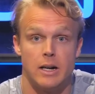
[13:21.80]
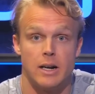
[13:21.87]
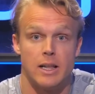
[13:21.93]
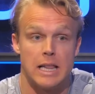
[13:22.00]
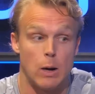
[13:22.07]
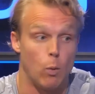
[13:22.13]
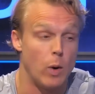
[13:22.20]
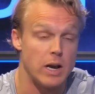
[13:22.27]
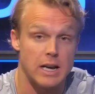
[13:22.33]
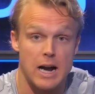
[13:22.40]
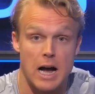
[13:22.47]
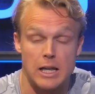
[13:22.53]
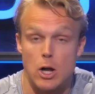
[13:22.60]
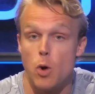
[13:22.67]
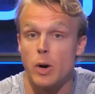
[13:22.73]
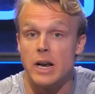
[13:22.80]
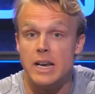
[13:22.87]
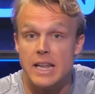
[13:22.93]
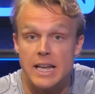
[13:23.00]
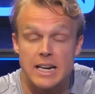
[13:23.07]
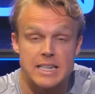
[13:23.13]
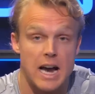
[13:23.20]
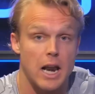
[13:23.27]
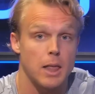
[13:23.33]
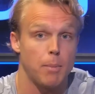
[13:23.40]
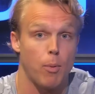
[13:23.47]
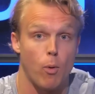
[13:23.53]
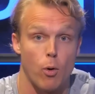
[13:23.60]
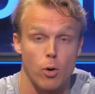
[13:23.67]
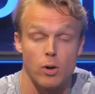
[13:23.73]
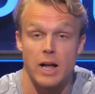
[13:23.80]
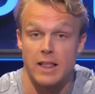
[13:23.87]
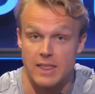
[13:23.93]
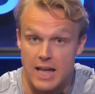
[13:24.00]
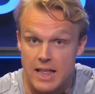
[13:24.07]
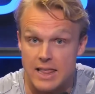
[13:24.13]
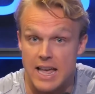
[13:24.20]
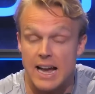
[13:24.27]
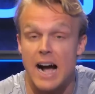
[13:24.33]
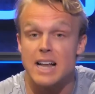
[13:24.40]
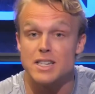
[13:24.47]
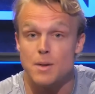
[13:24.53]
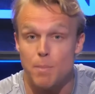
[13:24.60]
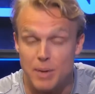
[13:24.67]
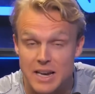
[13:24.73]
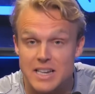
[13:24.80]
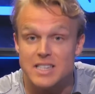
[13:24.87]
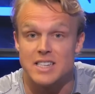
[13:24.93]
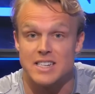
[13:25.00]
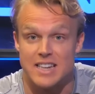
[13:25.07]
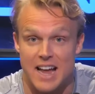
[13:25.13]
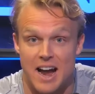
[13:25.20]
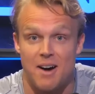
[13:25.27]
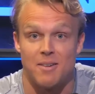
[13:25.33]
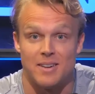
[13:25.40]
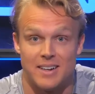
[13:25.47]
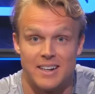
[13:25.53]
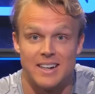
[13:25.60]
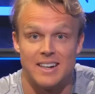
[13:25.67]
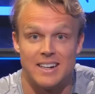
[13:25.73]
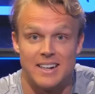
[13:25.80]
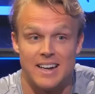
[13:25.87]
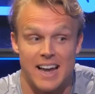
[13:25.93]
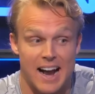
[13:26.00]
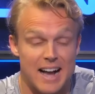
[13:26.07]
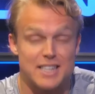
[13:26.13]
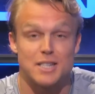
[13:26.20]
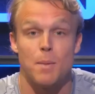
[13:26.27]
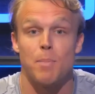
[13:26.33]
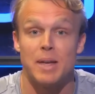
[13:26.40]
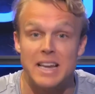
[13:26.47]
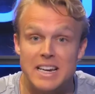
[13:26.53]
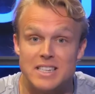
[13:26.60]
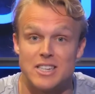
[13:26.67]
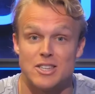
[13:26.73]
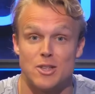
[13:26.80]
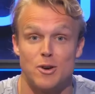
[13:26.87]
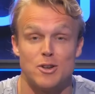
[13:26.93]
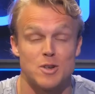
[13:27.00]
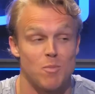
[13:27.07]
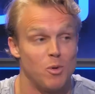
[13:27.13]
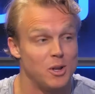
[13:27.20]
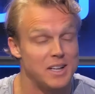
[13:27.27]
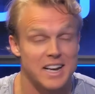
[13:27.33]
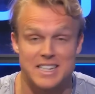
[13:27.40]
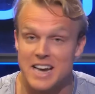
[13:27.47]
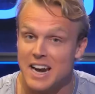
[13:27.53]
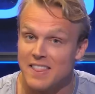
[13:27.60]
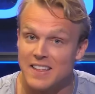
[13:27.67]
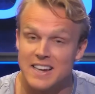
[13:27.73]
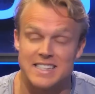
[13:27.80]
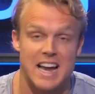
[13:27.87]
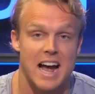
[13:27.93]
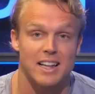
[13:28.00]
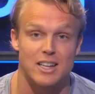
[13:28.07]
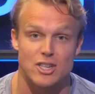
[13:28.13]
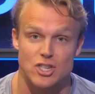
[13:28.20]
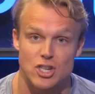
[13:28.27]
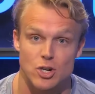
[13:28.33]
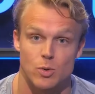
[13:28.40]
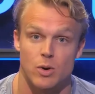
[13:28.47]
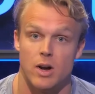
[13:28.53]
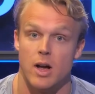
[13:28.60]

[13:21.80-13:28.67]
They went and got Logan Diggs out of the portal. Like they, they got some pieces now. They got some pieces to do some really exciting things at LSU.